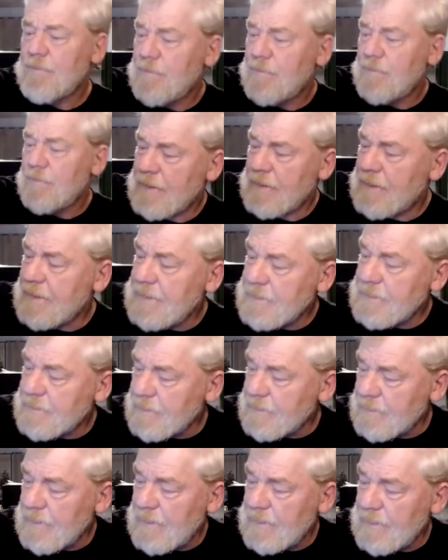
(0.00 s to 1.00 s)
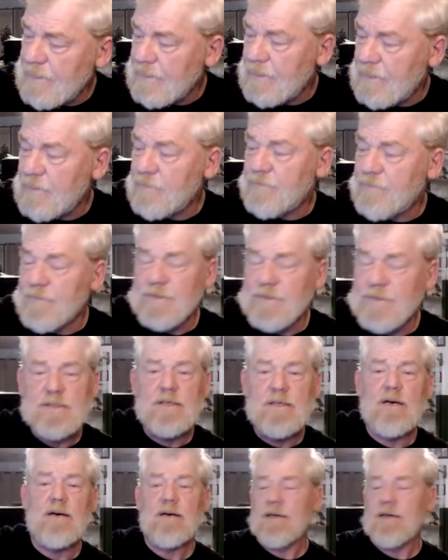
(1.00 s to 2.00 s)
But these are not known for
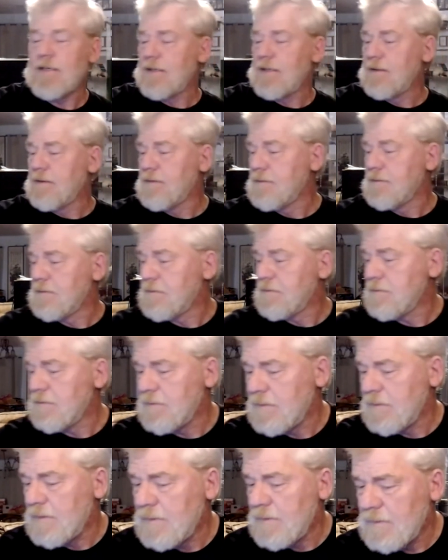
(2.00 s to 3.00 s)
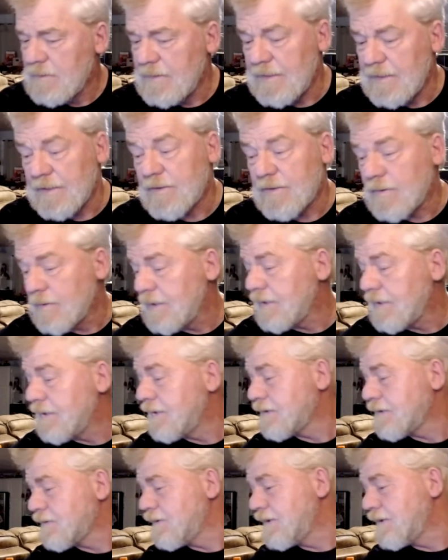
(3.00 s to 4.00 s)
scarring the
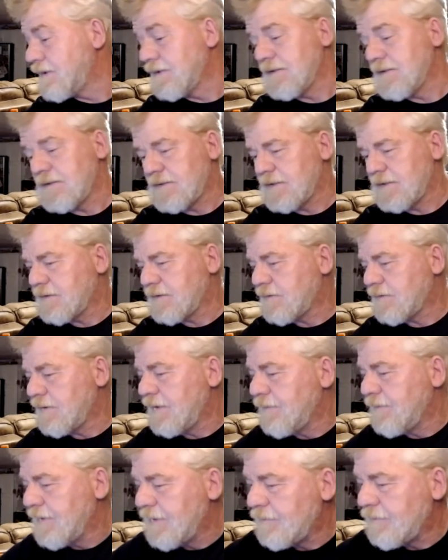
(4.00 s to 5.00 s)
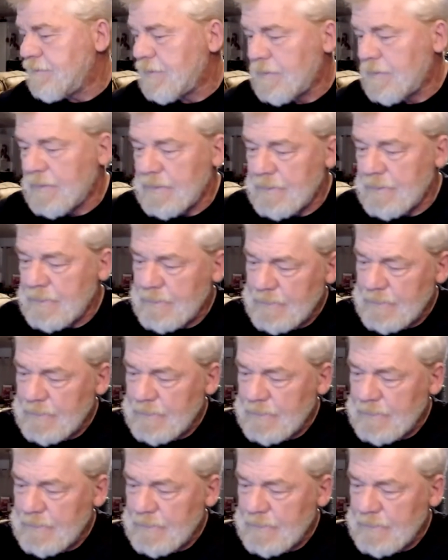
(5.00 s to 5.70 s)
acrylics, which is extremely important.